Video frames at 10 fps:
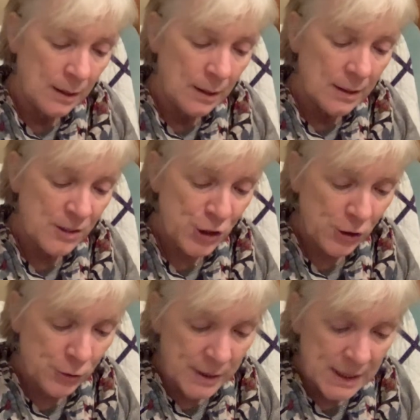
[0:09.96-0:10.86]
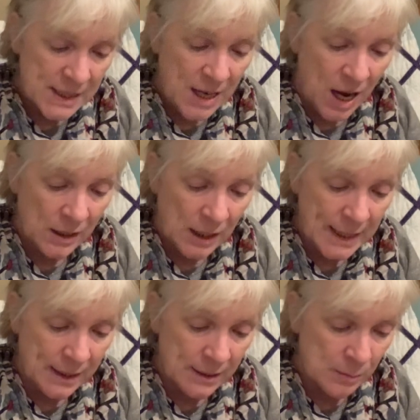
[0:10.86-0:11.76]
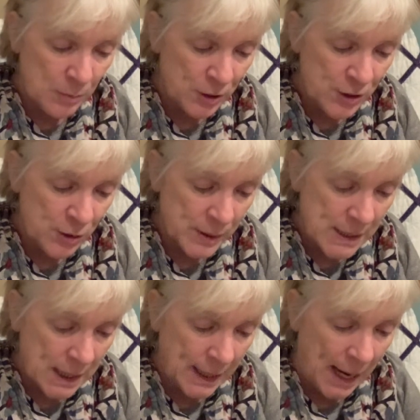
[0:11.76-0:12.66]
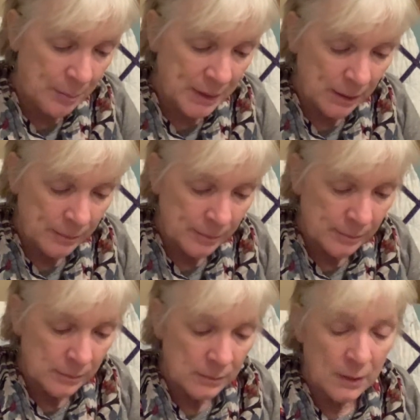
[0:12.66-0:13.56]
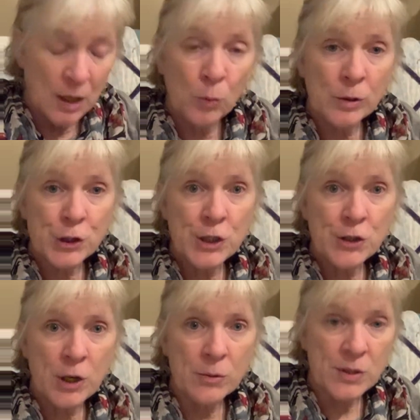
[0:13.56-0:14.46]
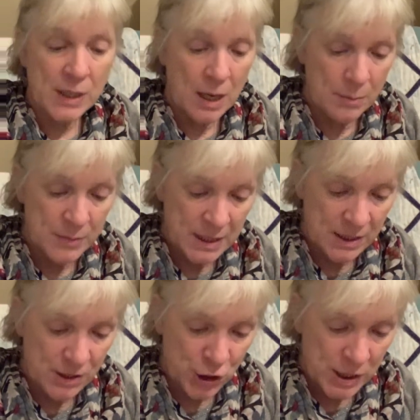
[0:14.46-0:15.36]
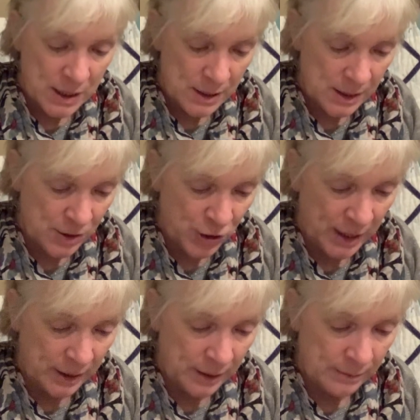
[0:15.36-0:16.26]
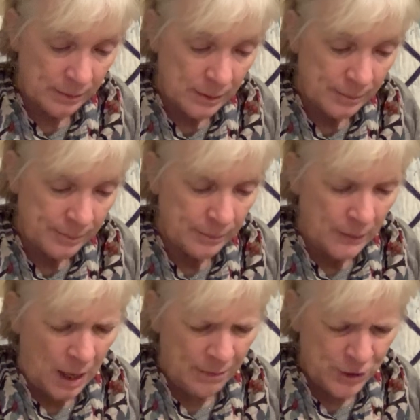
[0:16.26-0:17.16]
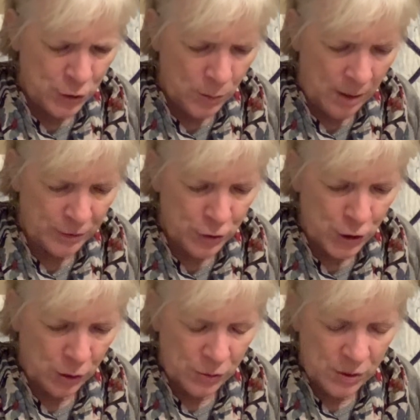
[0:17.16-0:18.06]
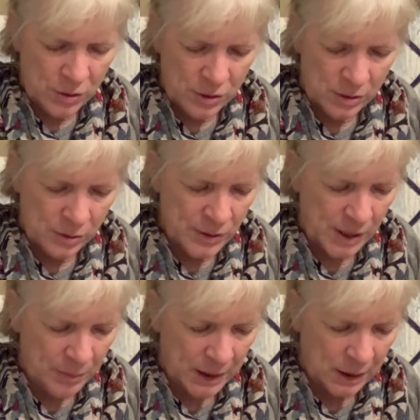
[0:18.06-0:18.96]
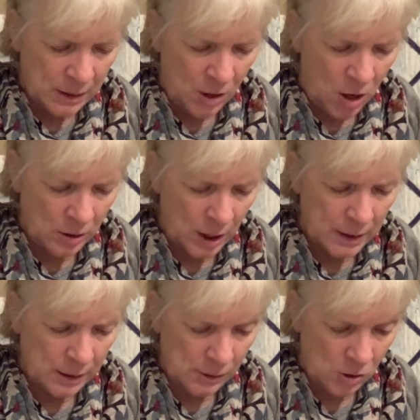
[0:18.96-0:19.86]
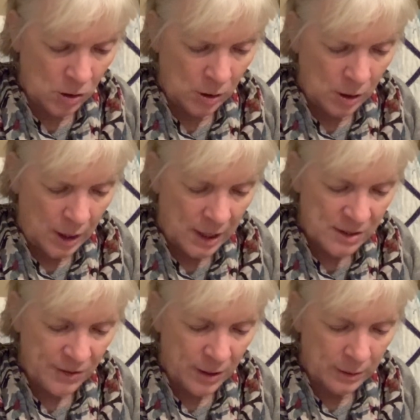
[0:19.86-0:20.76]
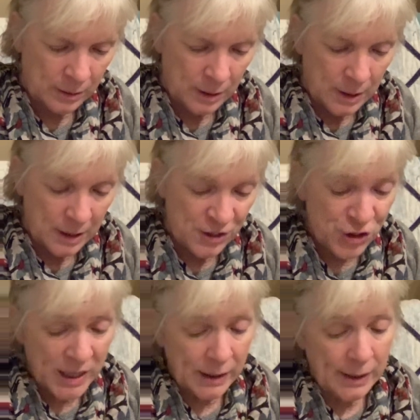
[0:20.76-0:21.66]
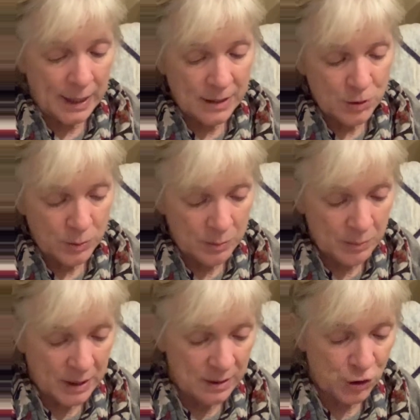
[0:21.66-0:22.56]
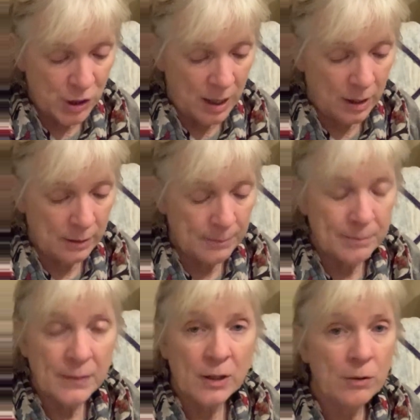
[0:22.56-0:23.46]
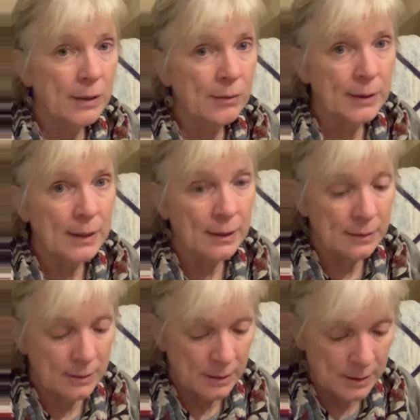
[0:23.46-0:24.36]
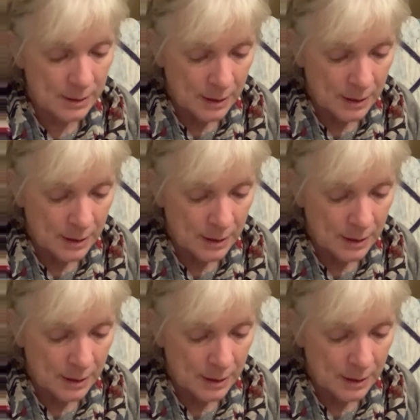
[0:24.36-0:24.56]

The children did not like it that Marta was unhappy. "Well, she chose to come, didn't she?" said Janet. "Haven't you ever chosen to do something and not like it at all?" asked Father, and Janet had to admit that she had. Gregory had not.